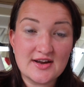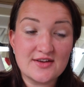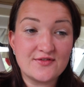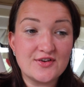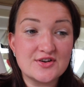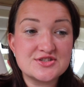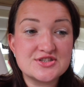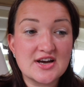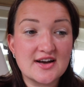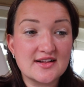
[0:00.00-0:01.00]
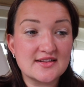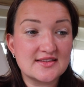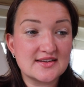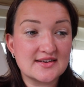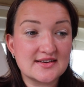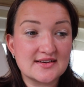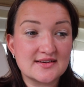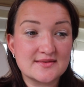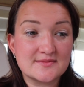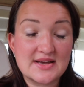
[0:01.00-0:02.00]
if your child
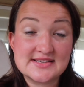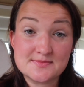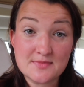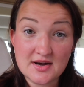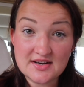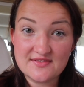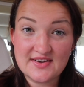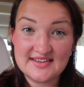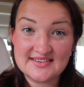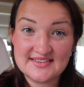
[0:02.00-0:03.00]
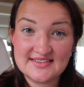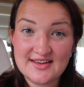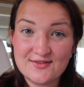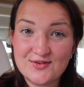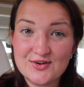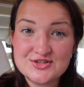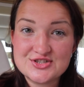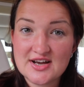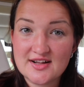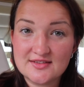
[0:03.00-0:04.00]
is motivated, if your
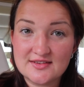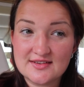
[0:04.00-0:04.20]
child